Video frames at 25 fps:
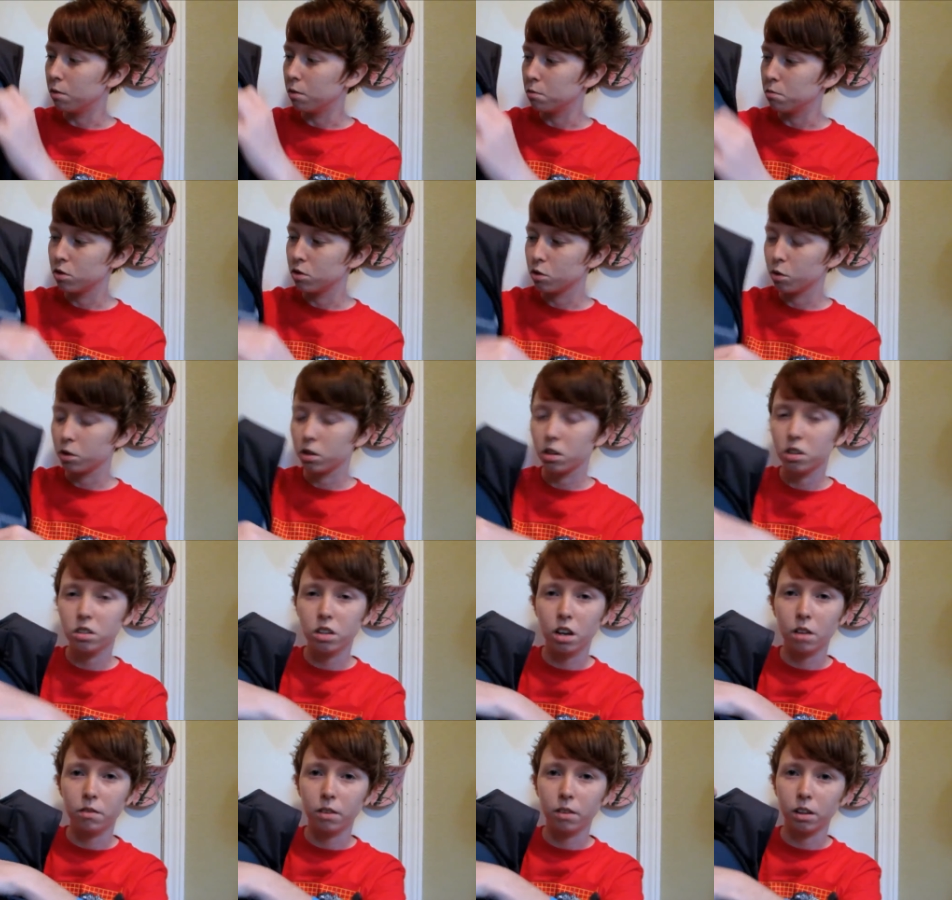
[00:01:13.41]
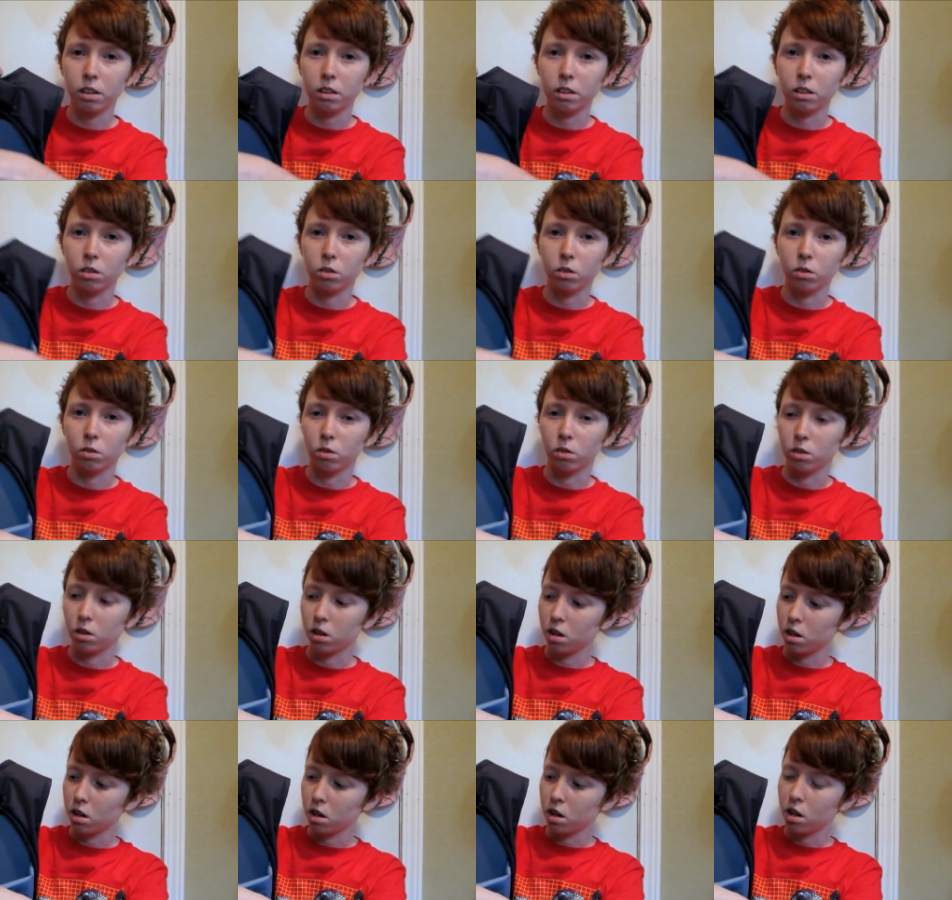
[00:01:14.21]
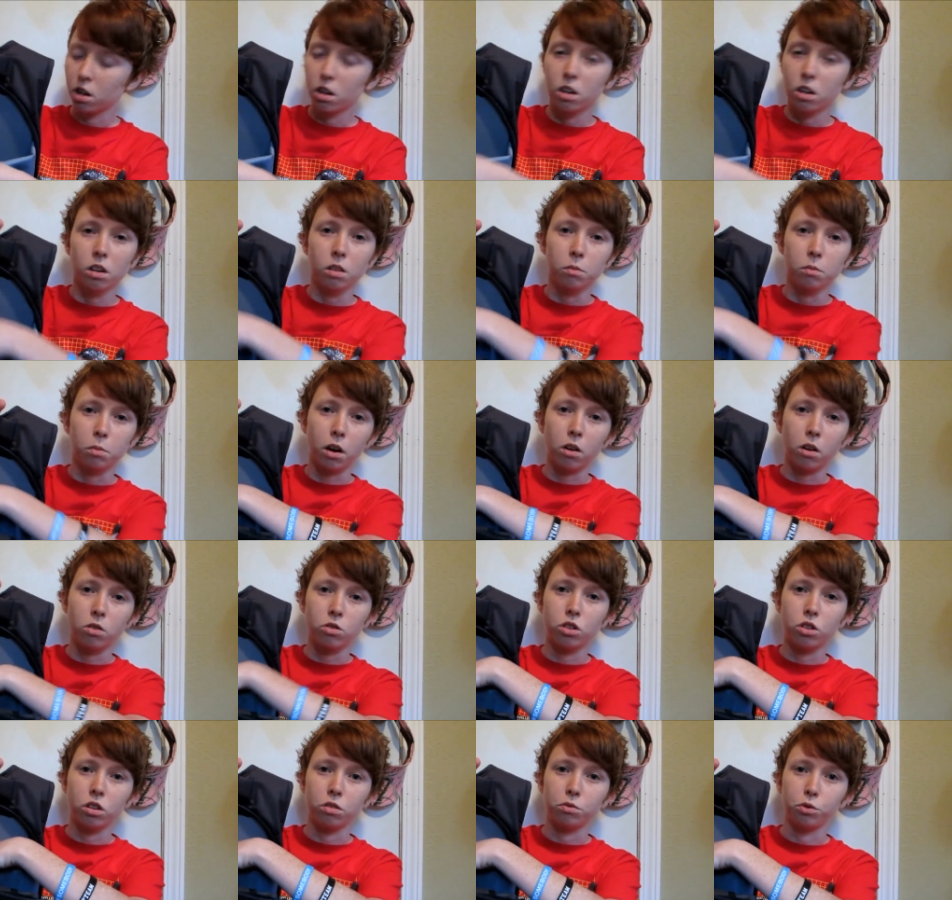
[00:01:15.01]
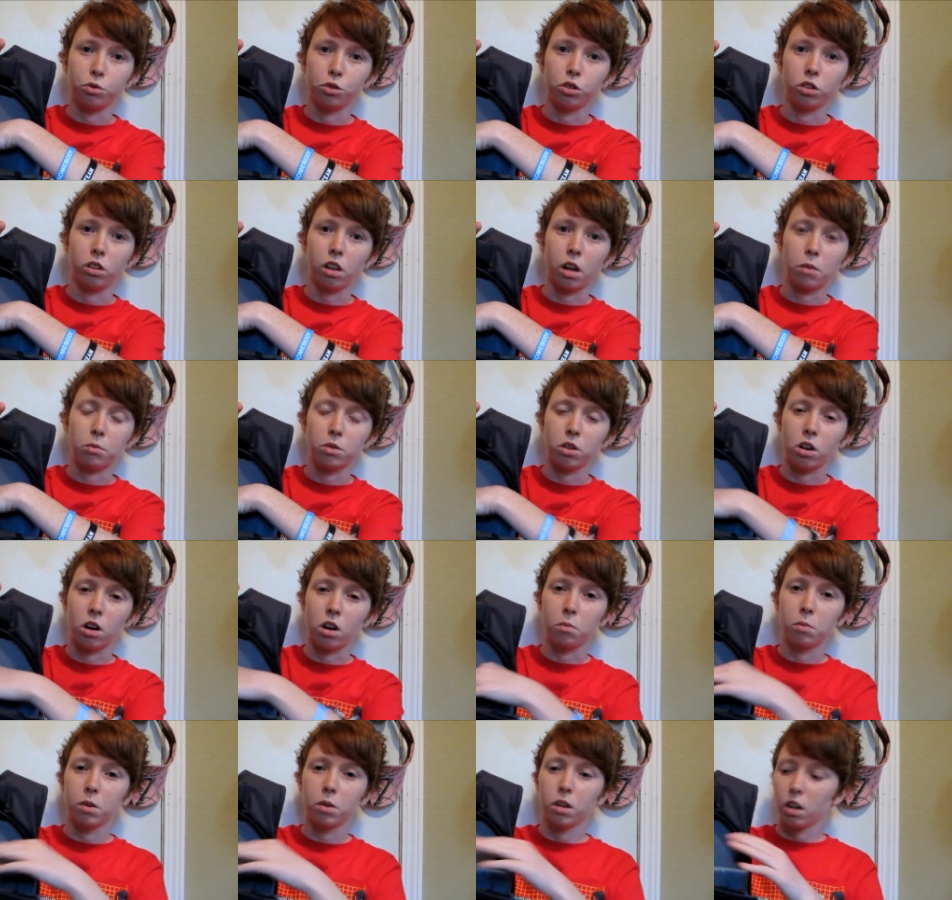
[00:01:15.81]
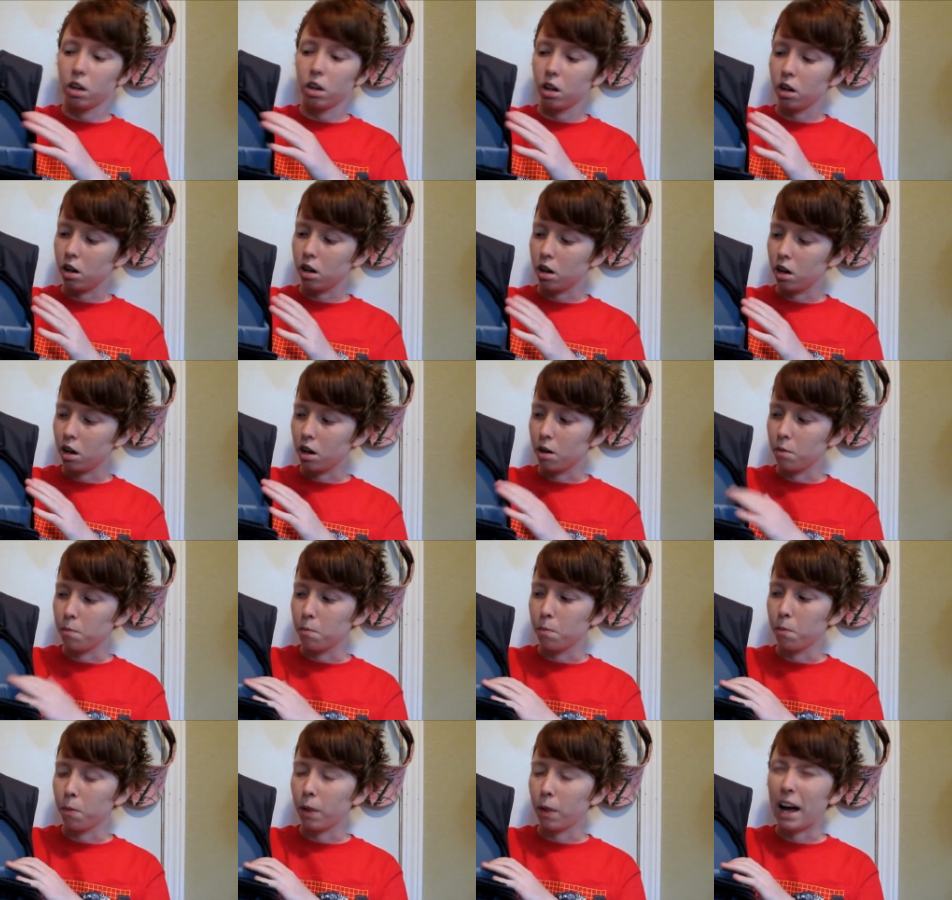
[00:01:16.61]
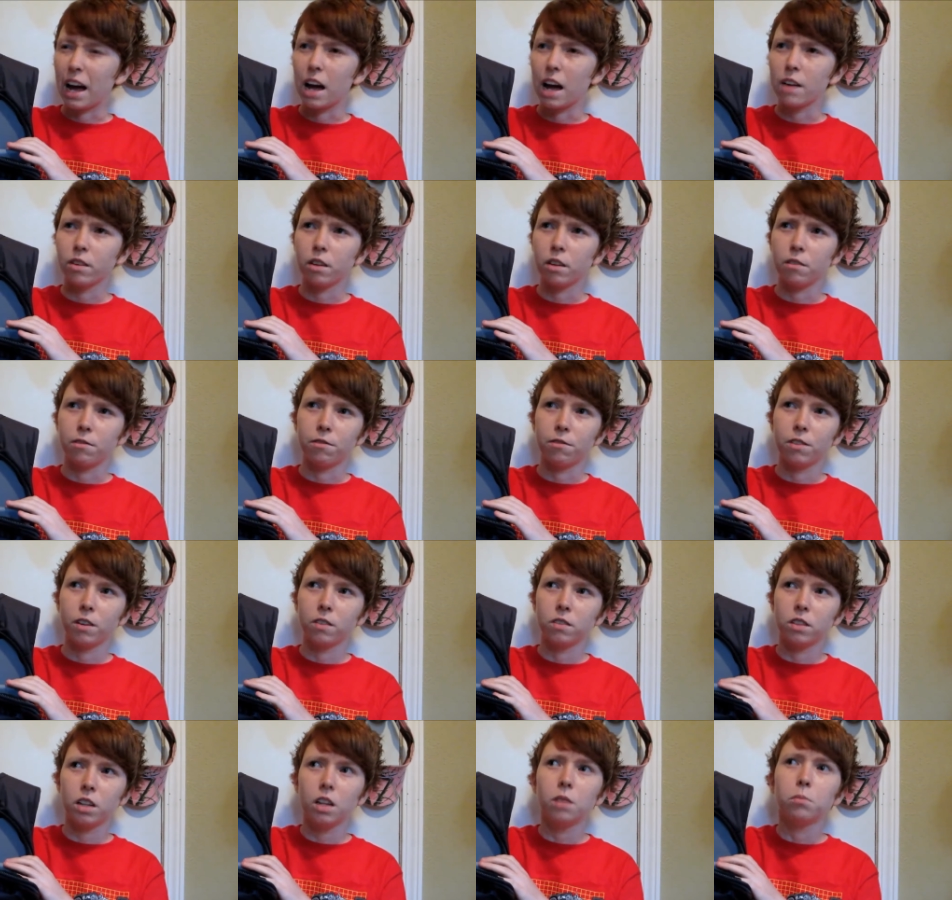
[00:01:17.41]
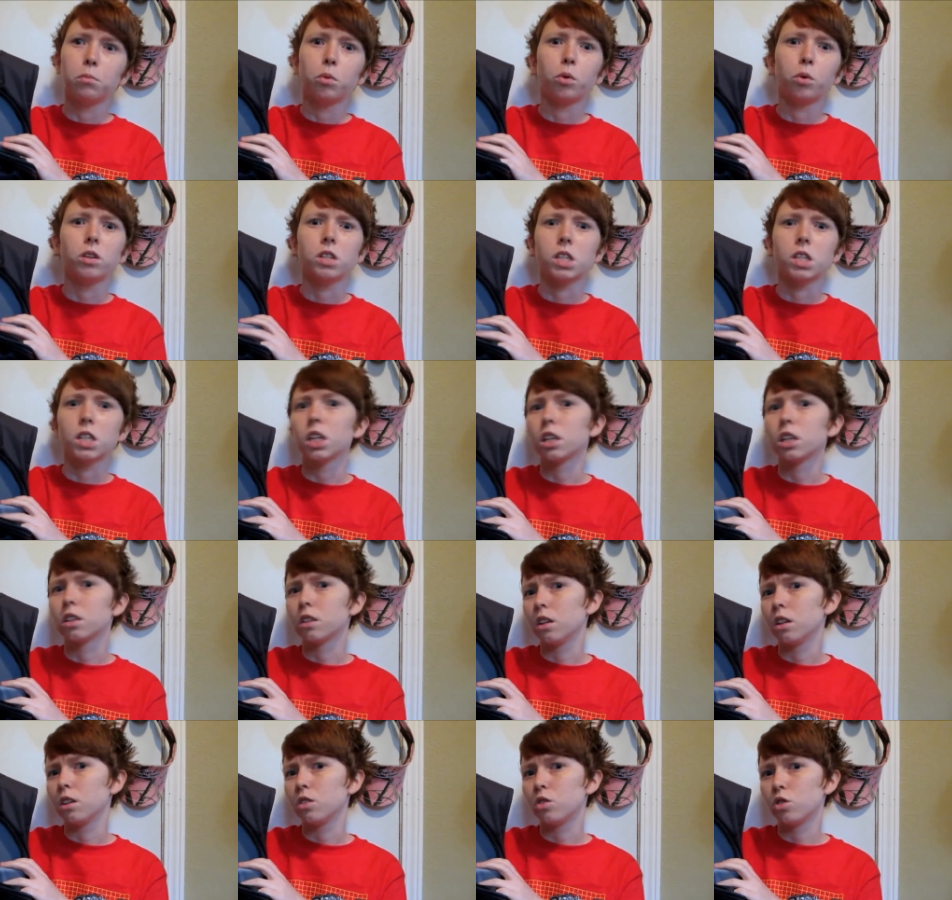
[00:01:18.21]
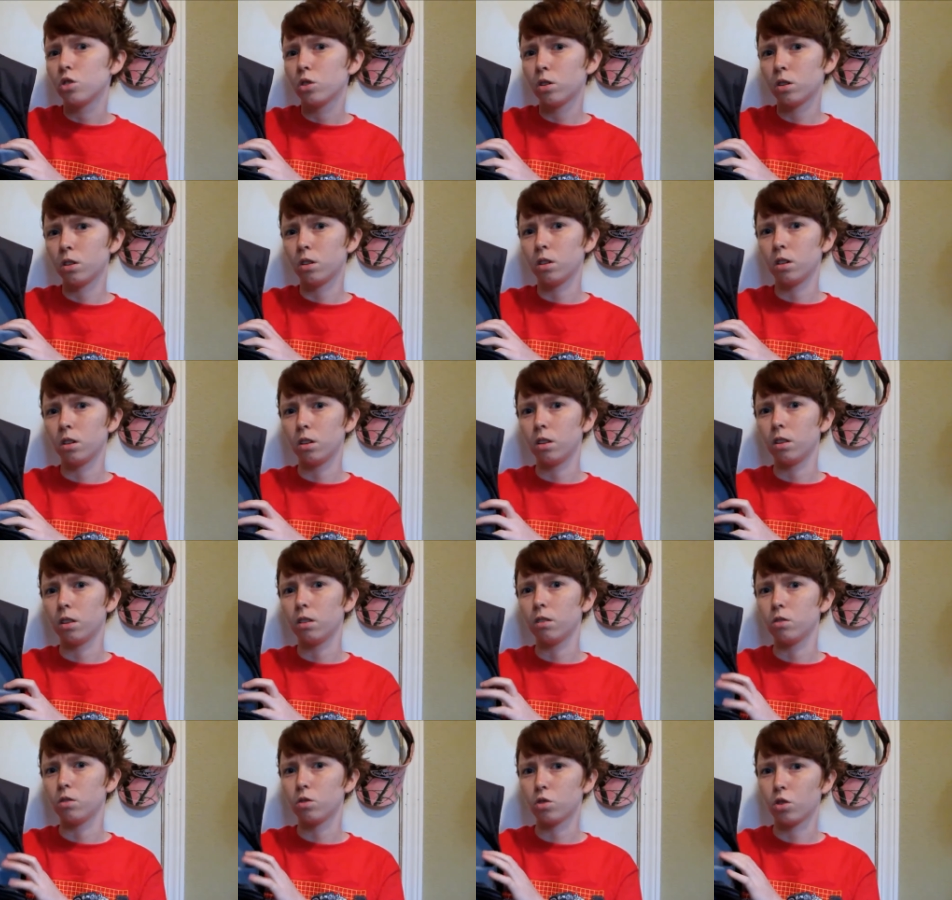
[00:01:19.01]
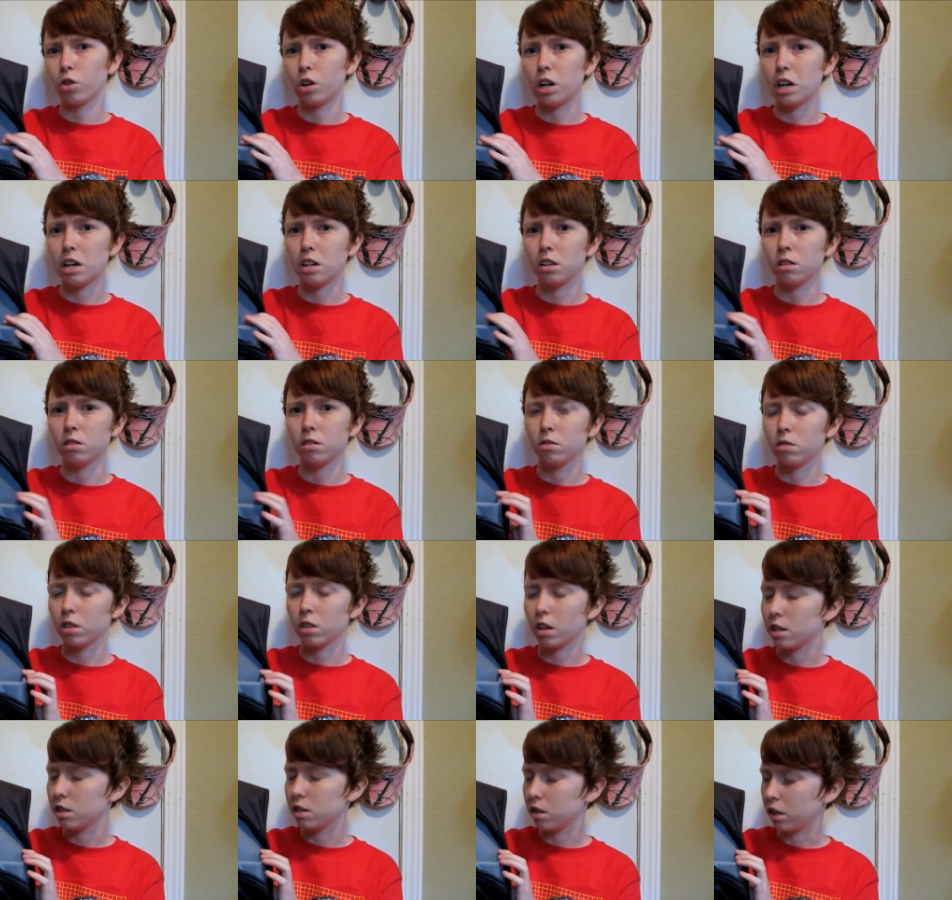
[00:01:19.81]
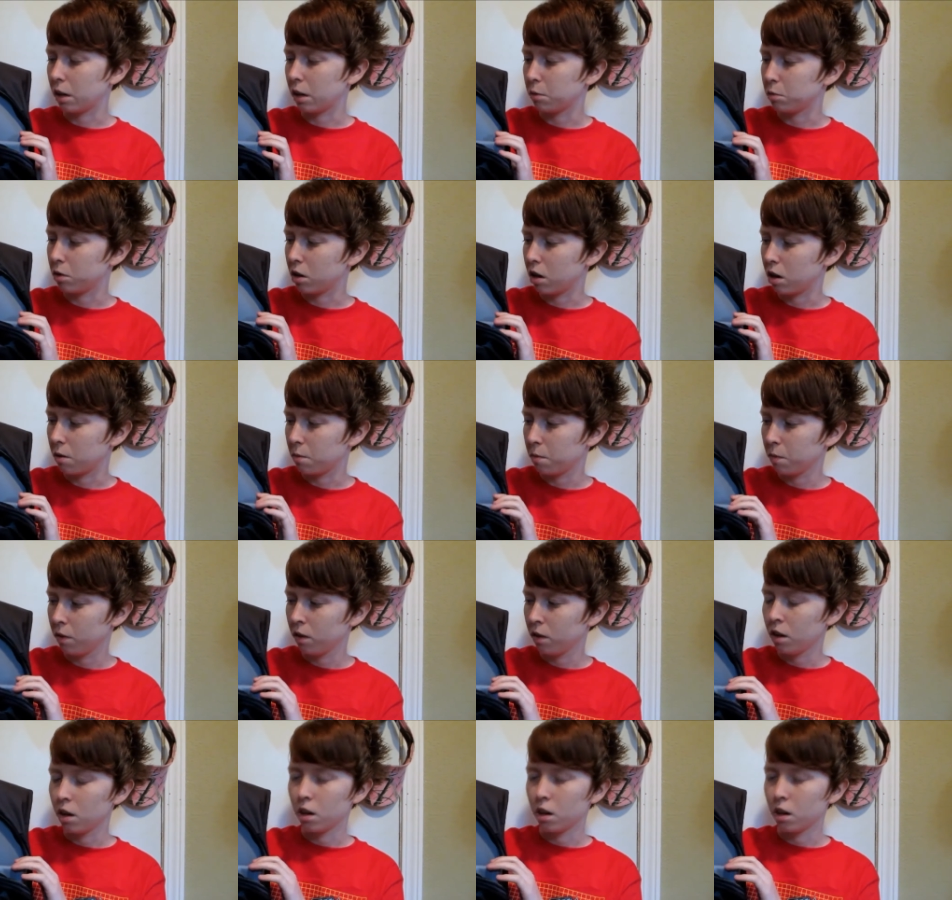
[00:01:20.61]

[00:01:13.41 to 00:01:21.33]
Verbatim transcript: so it does have a little pouch here for your laptop. I have a 15.6 inch screen size laptop.